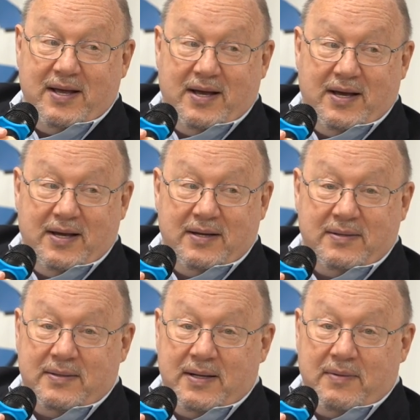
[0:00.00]

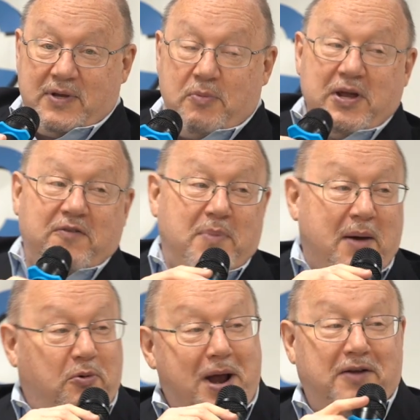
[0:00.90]
can we give
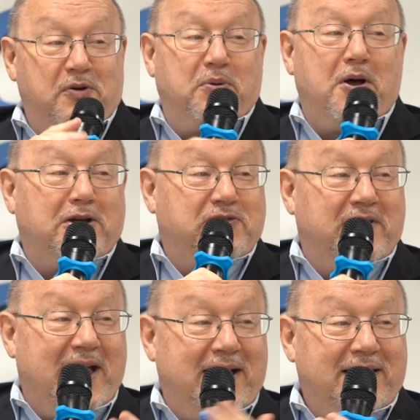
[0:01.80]
Bob a round of applause
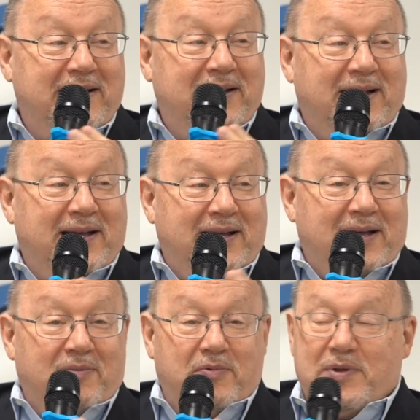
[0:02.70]
for that?
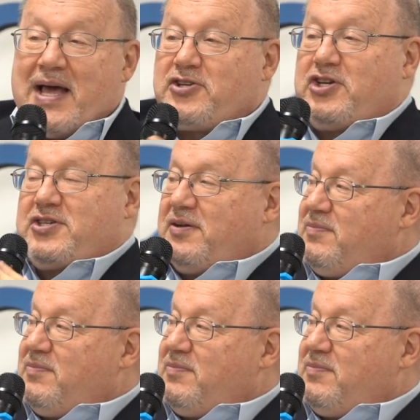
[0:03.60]
Well, that's just a